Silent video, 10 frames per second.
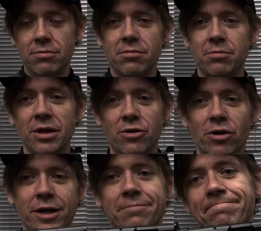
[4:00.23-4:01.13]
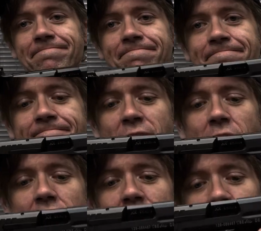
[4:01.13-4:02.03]
P30.
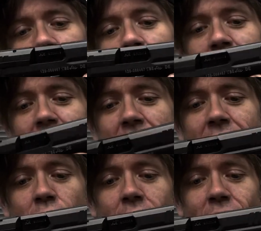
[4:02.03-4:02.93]
This one happens to have one of our